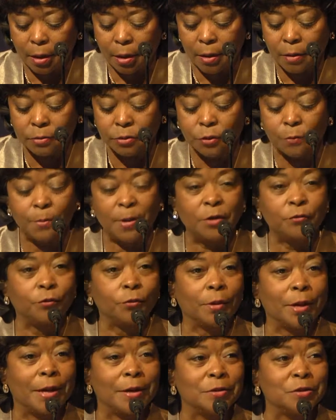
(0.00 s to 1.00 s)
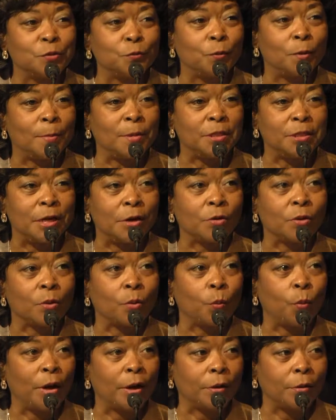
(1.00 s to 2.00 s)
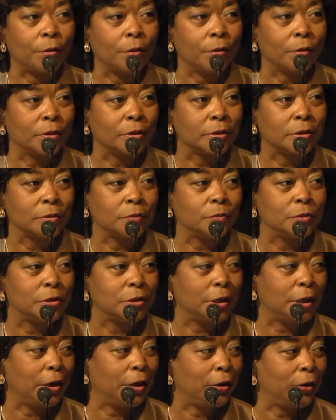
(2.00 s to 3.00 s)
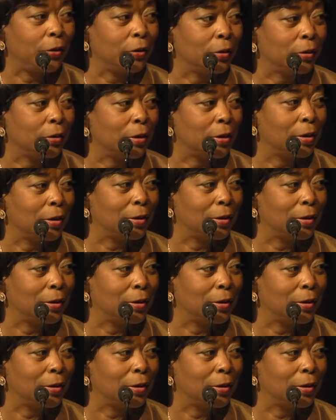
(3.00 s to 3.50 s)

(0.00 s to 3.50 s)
Also, Metro Councilwoman Tara Wicker was here.